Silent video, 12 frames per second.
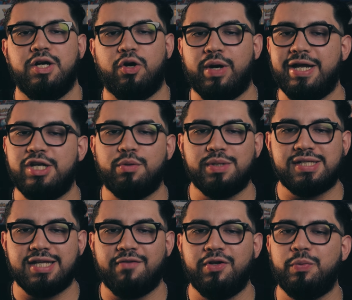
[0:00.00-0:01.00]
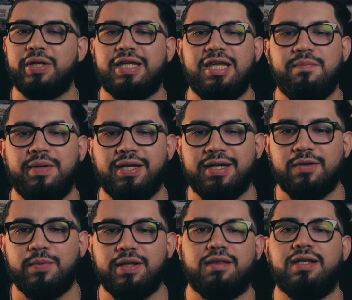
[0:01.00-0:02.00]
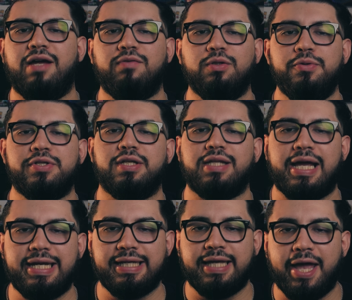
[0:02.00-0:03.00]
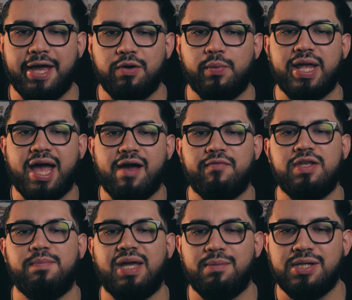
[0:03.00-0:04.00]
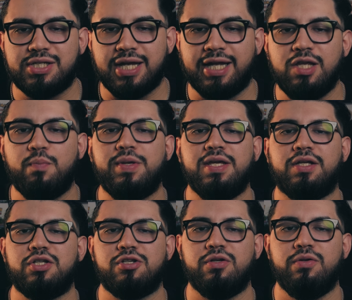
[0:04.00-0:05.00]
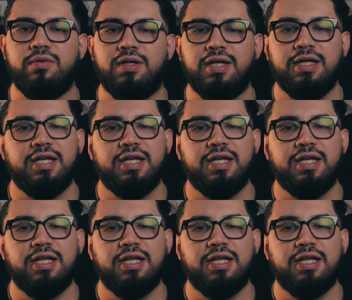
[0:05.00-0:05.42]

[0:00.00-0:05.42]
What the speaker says: All right, number 7, we're keeping it with an evolution line again. We have the baby shiny Pikachu.